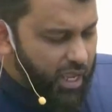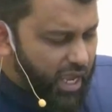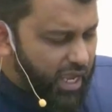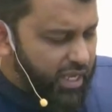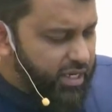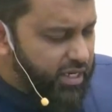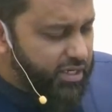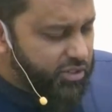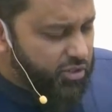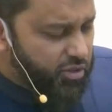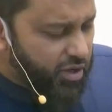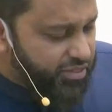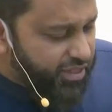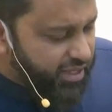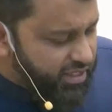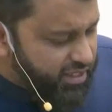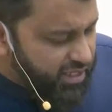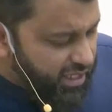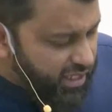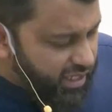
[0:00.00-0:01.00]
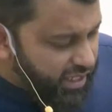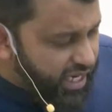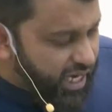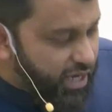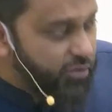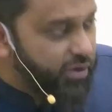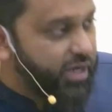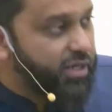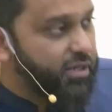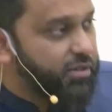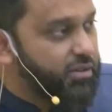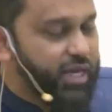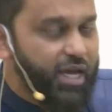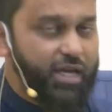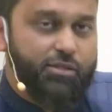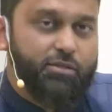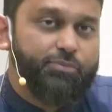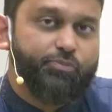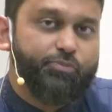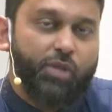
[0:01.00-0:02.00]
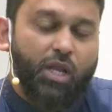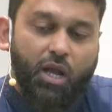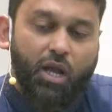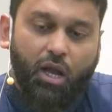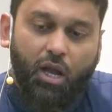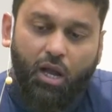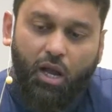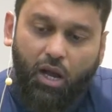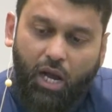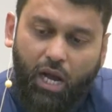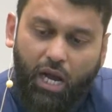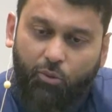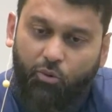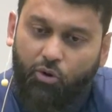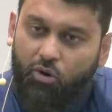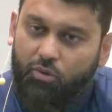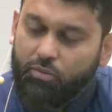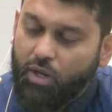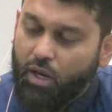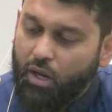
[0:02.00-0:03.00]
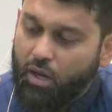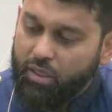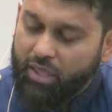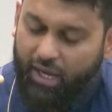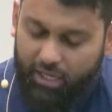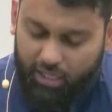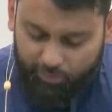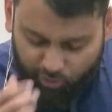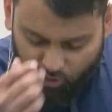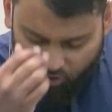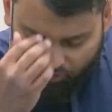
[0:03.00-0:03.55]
And it is authentically narrated that our that